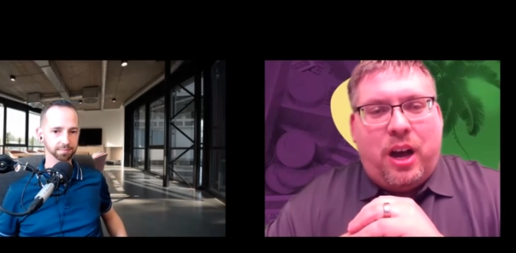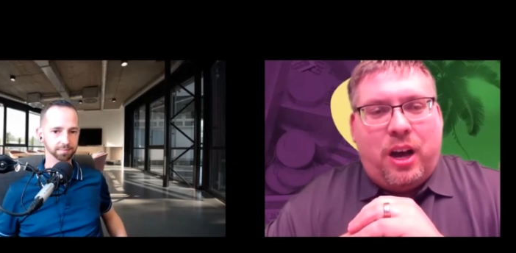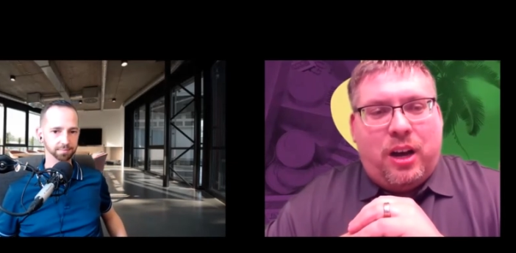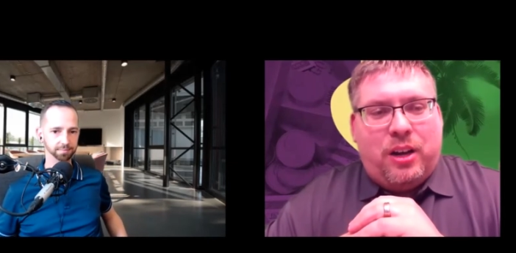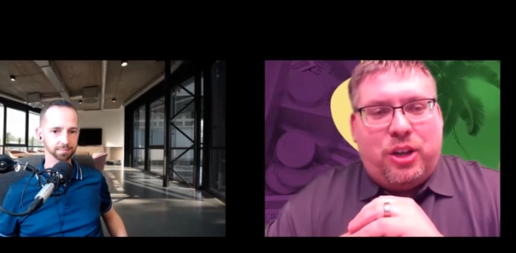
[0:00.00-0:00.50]

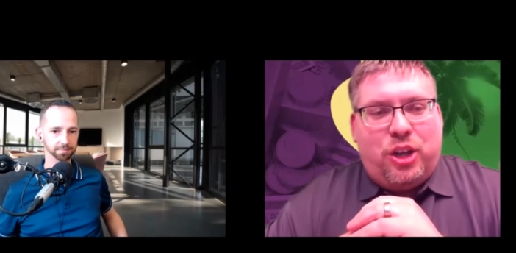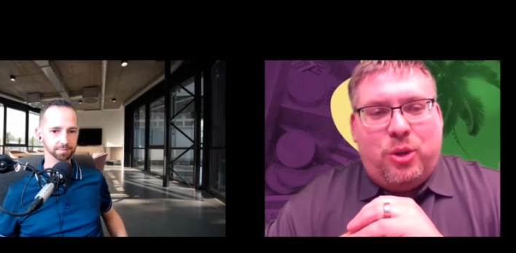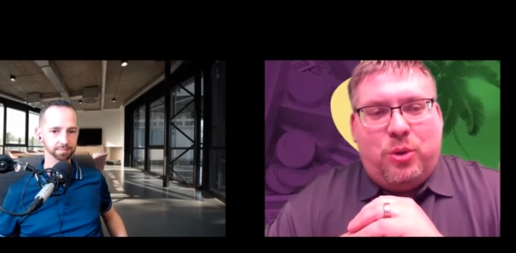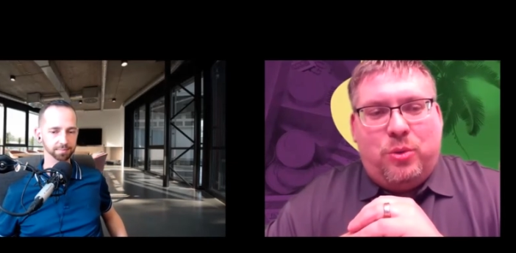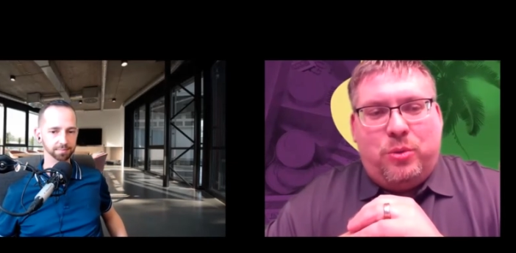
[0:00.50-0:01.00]
Speaker 1: Uh,
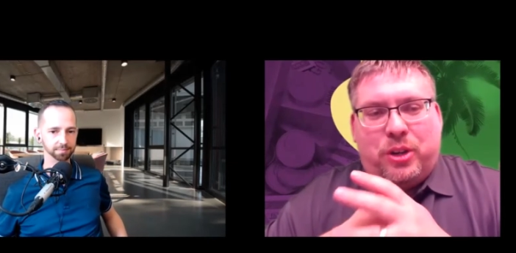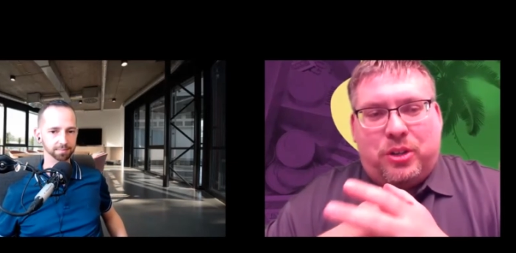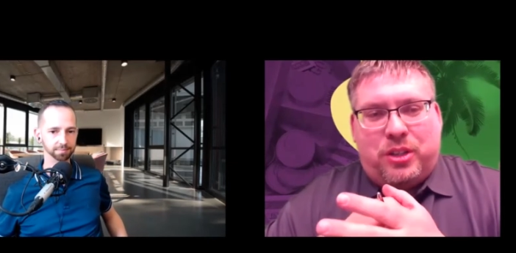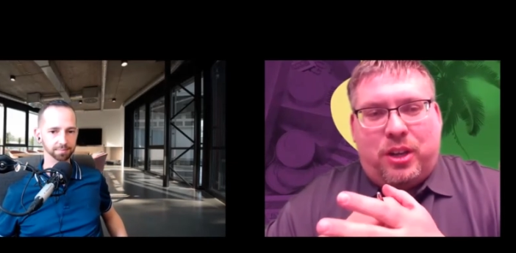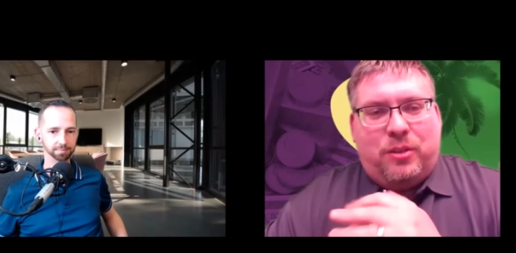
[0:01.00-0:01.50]
you
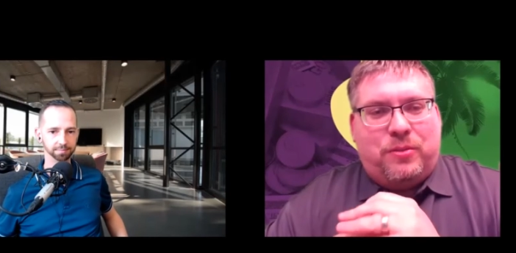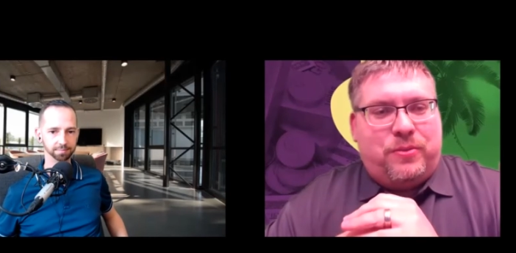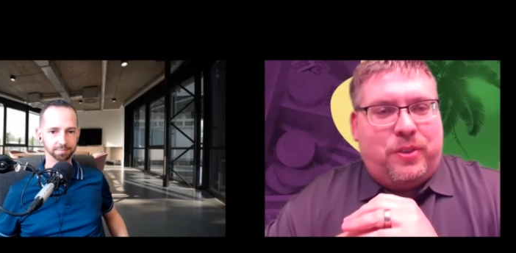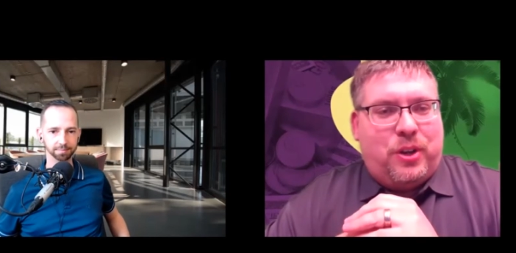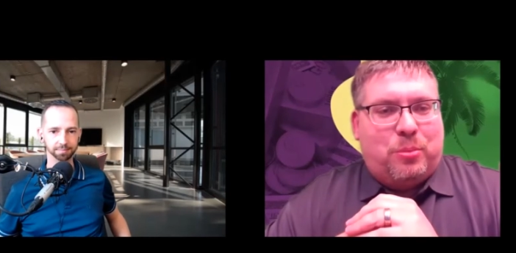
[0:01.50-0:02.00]
yourself,
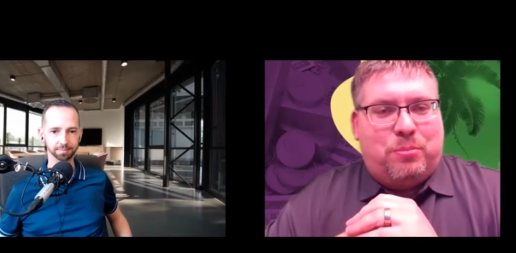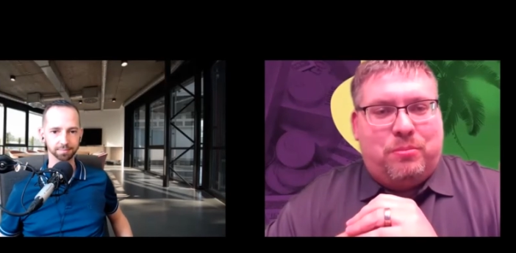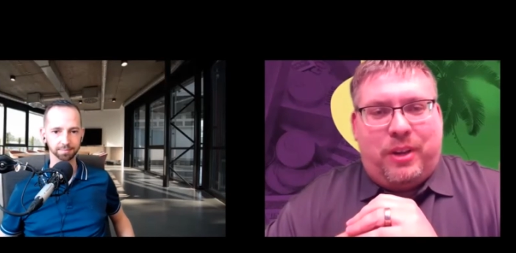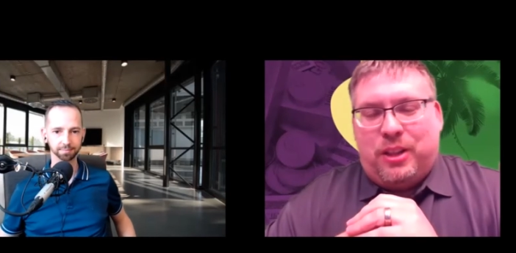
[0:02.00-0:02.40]
you know,